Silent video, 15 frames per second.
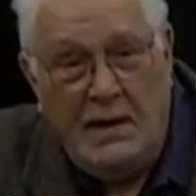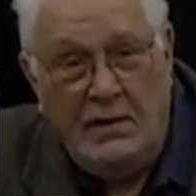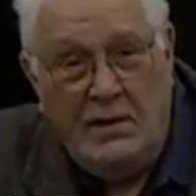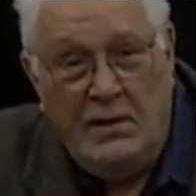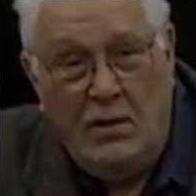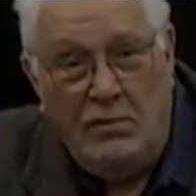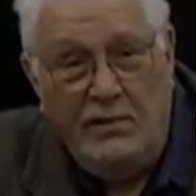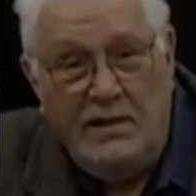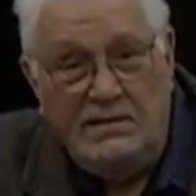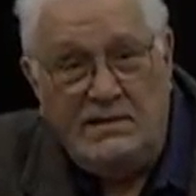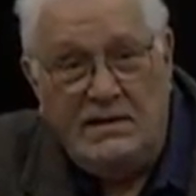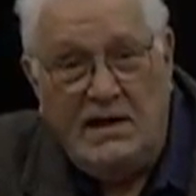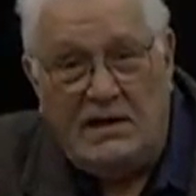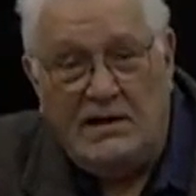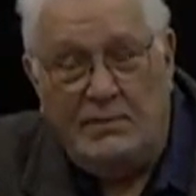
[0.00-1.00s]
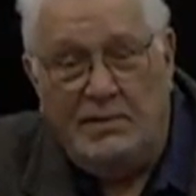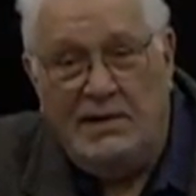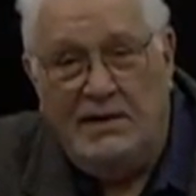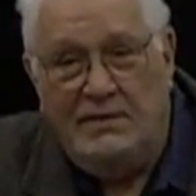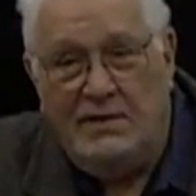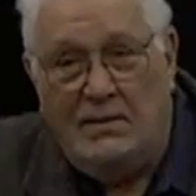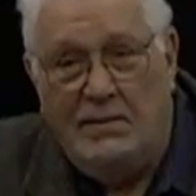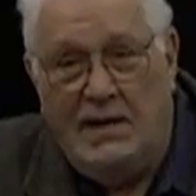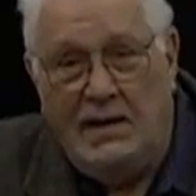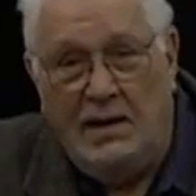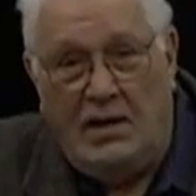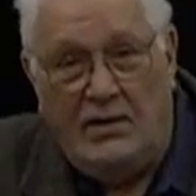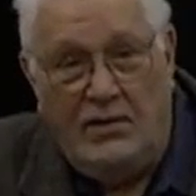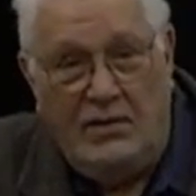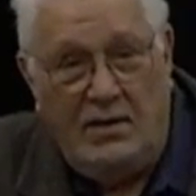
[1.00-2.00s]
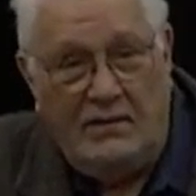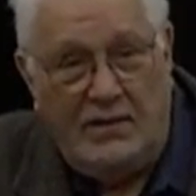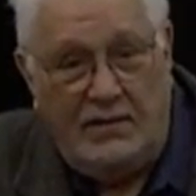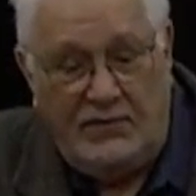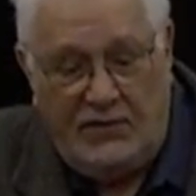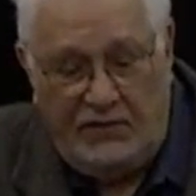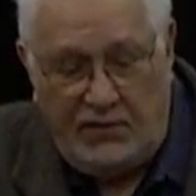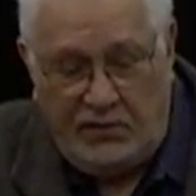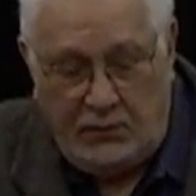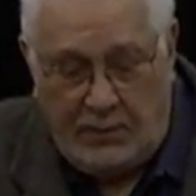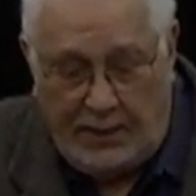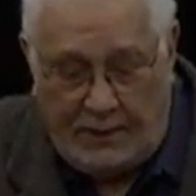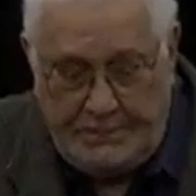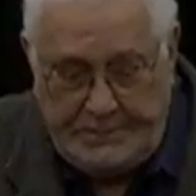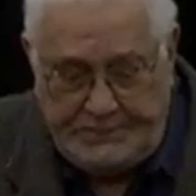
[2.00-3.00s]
no reason not to believe there are many other universes as well.